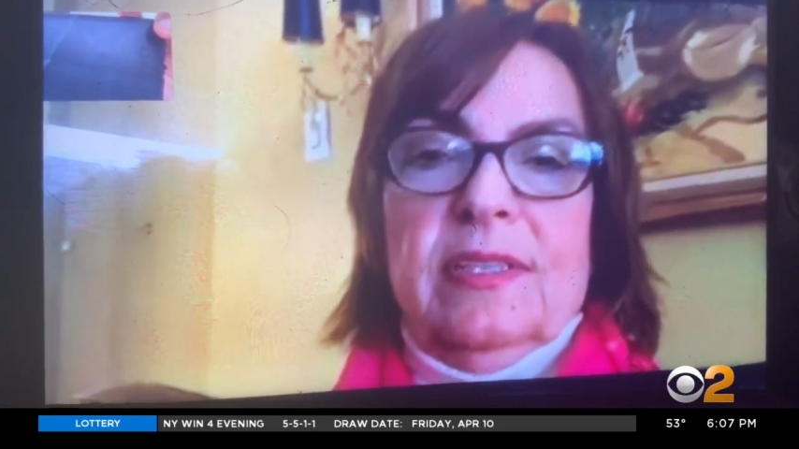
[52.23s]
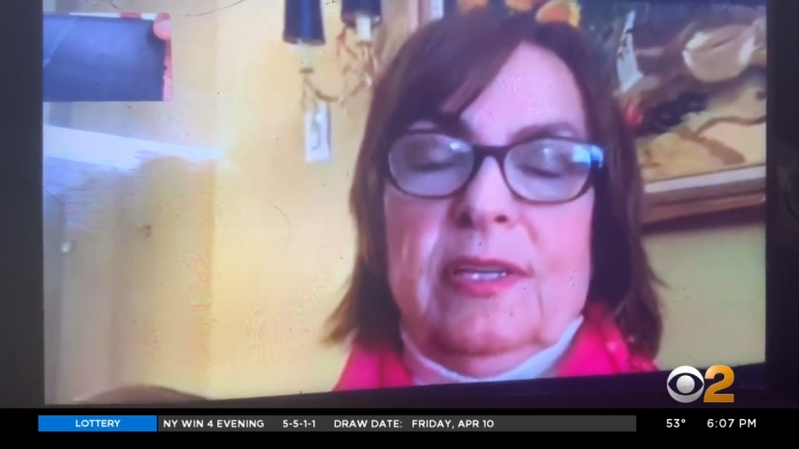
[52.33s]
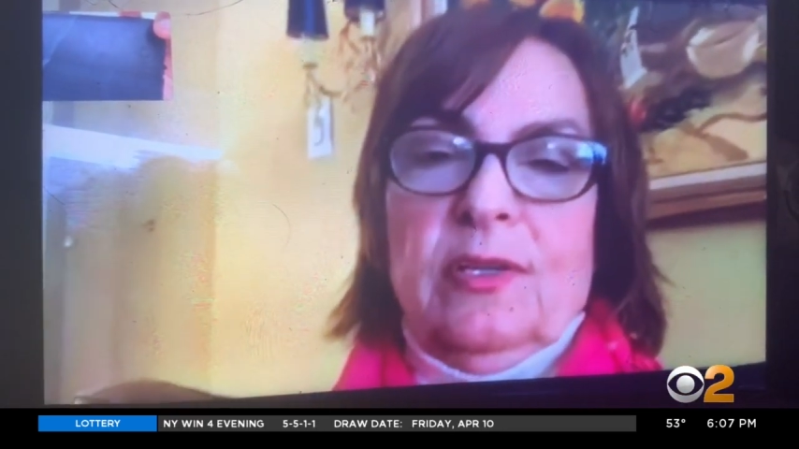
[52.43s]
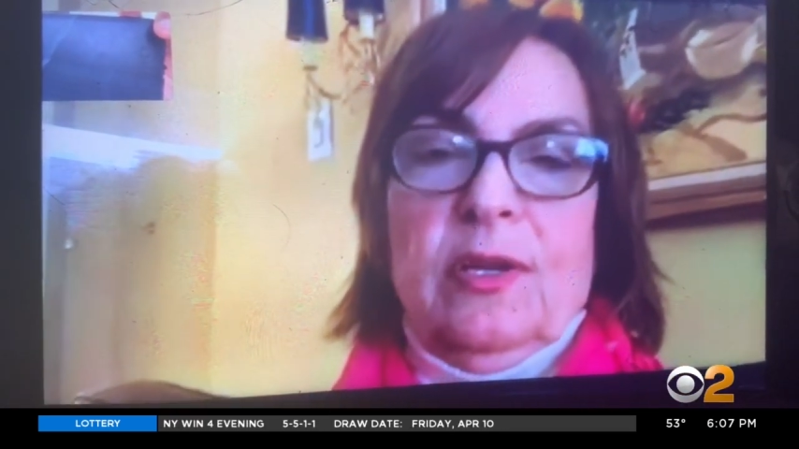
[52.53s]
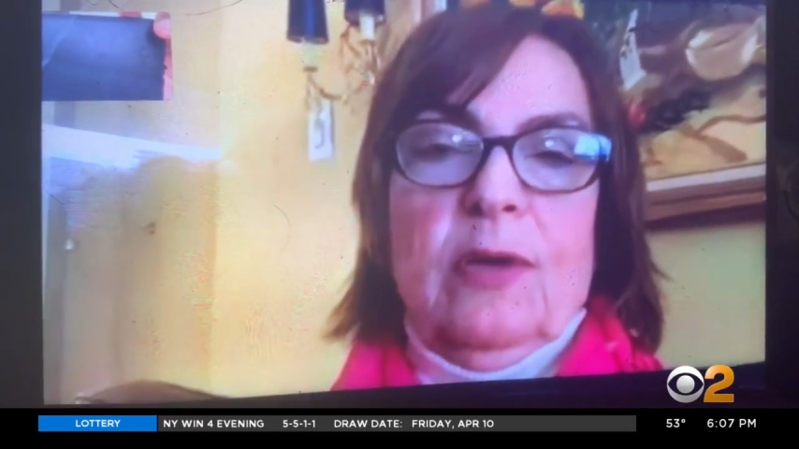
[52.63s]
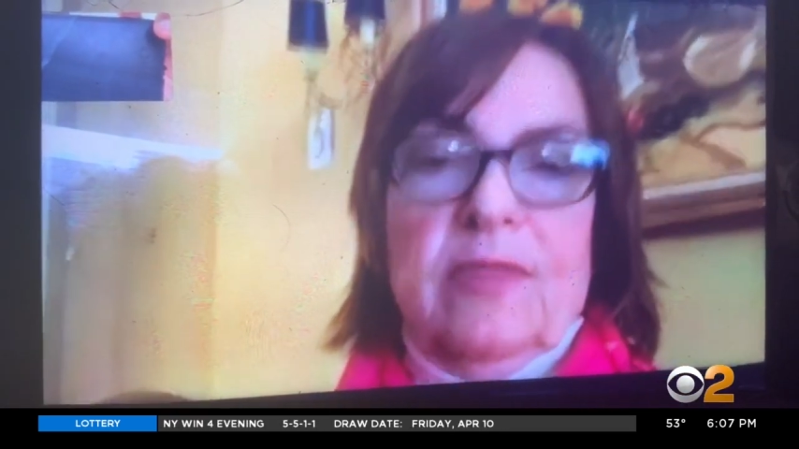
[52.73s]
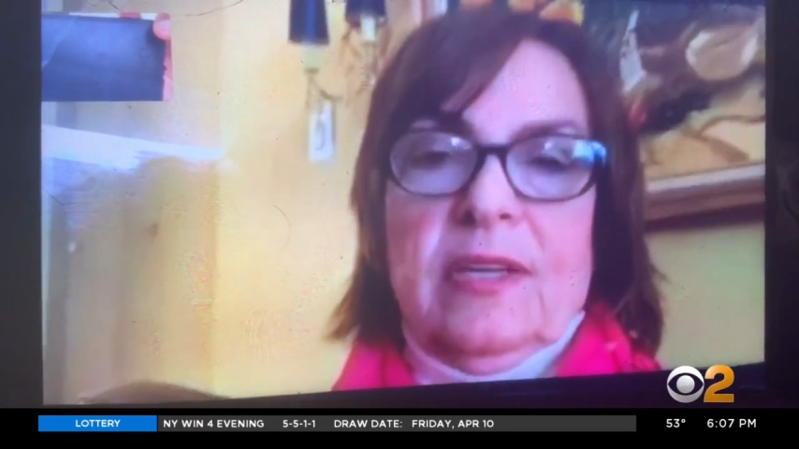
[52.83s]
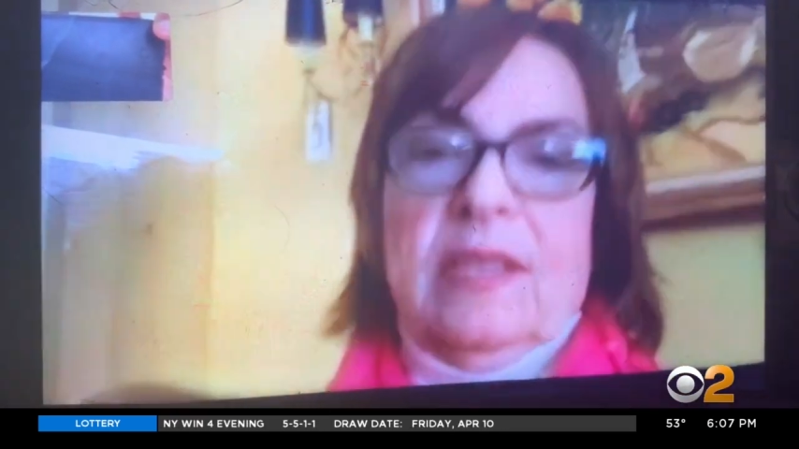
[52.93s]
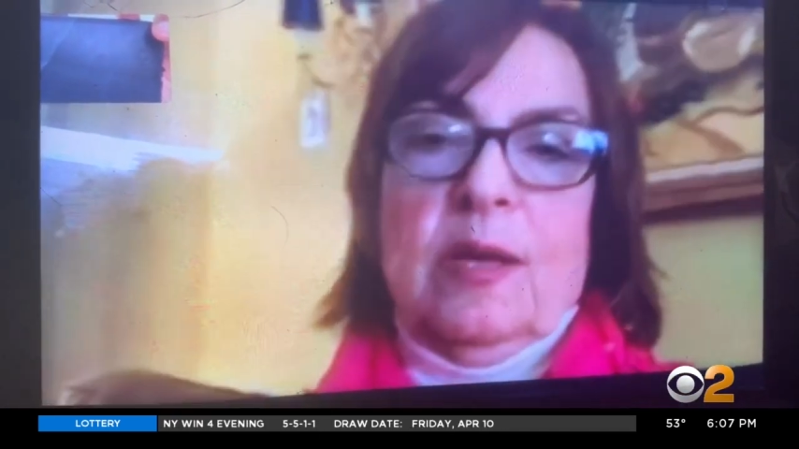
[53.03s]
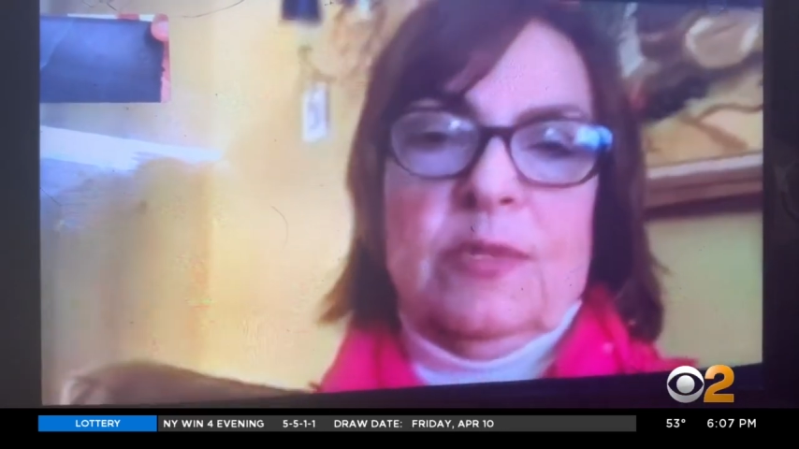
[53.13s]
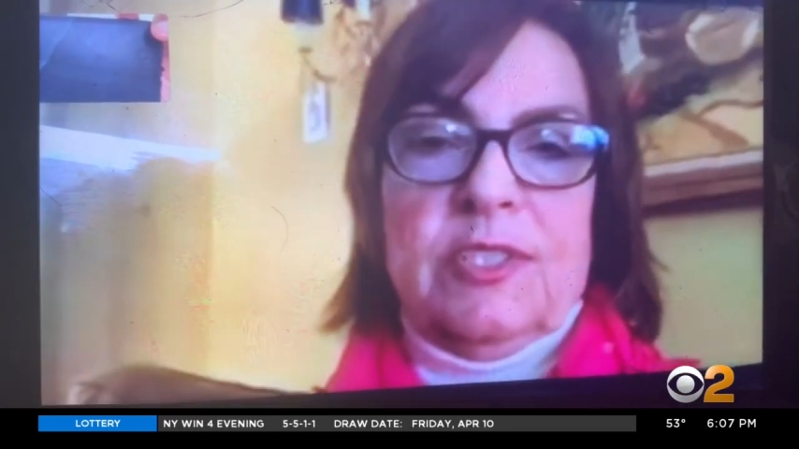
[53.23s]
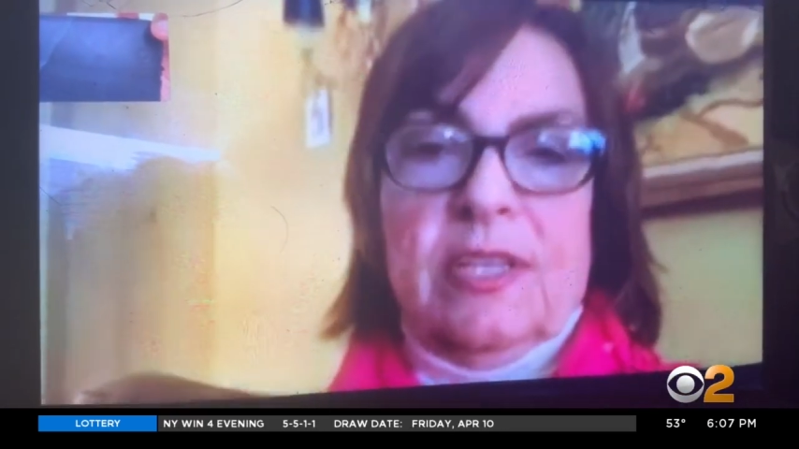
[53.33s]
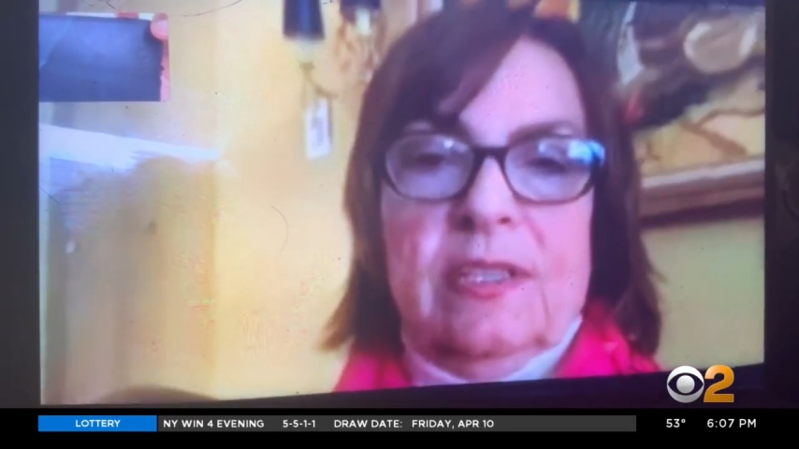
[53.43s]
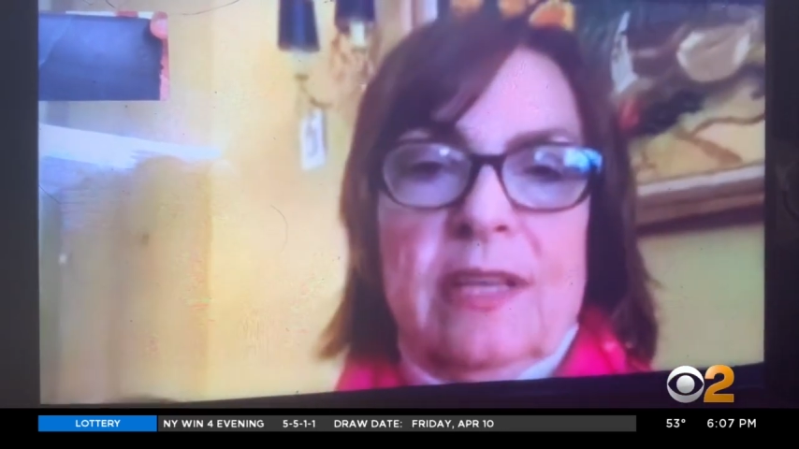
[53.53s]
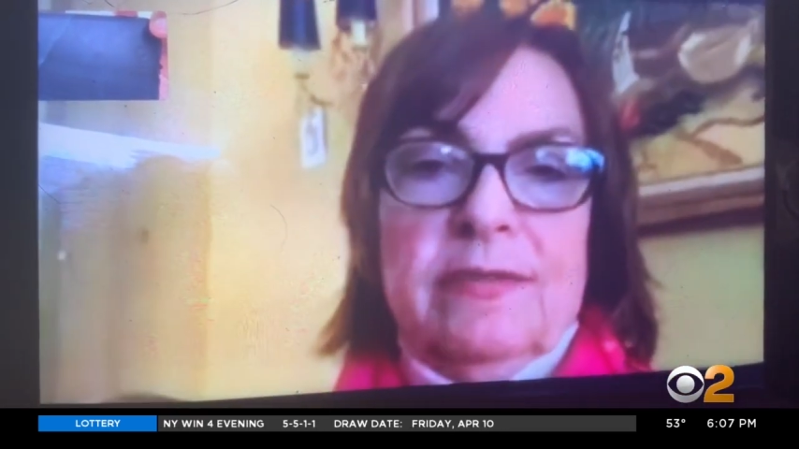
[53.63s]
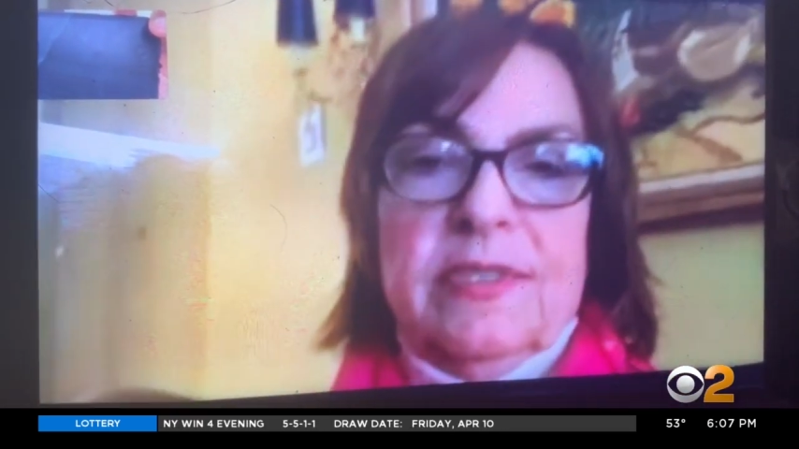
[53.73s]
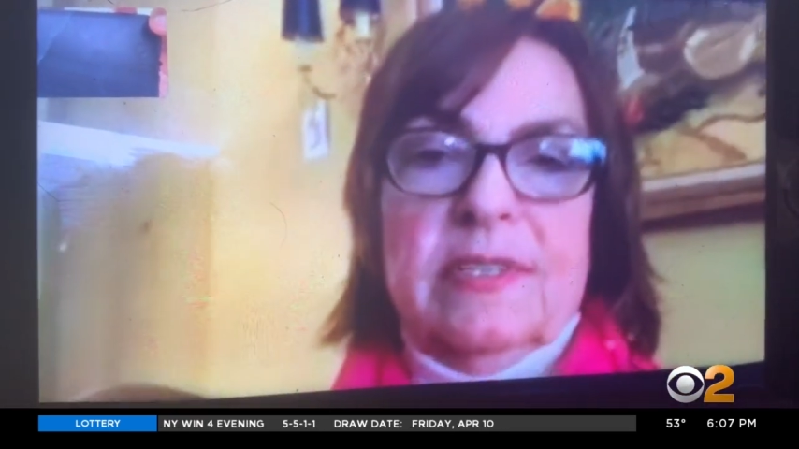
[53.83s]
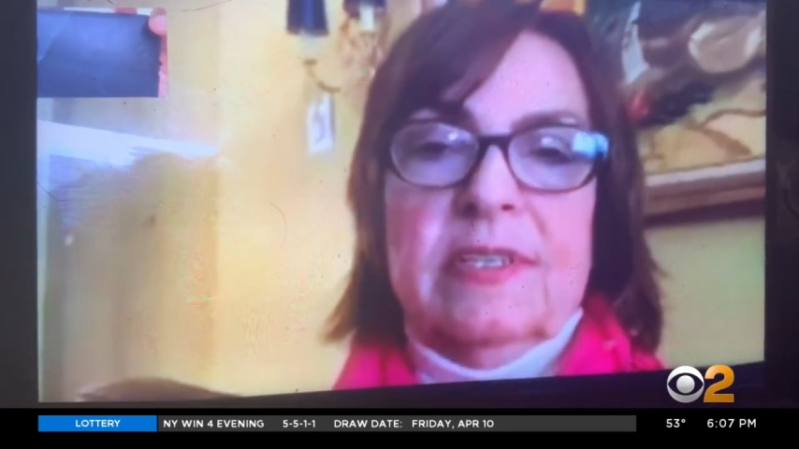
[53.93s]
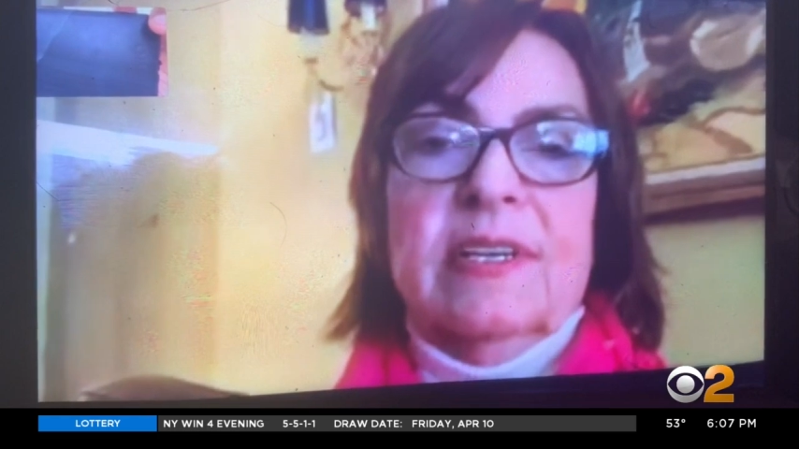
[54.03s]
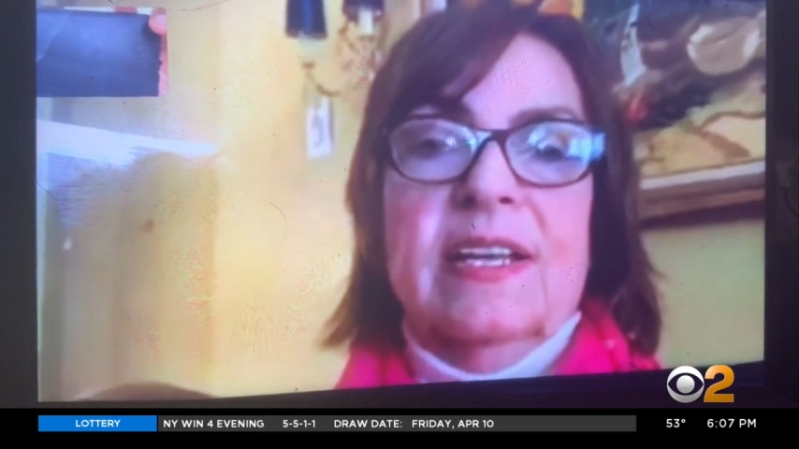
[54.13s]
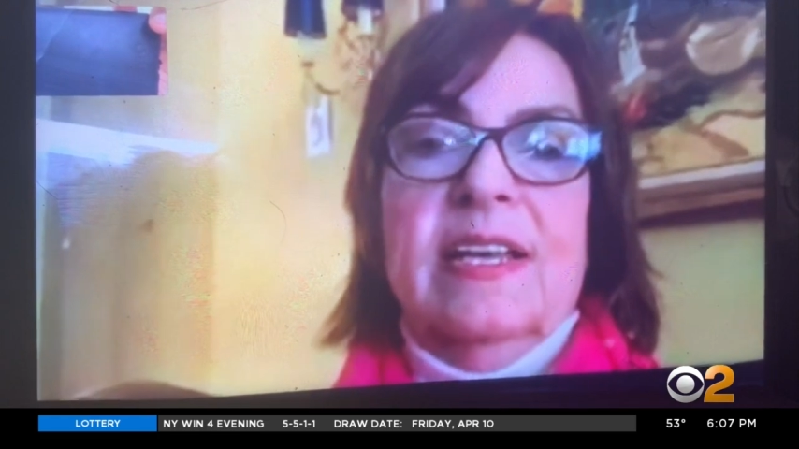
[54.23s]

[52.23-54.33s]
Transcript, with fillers: let her know that how much I loved her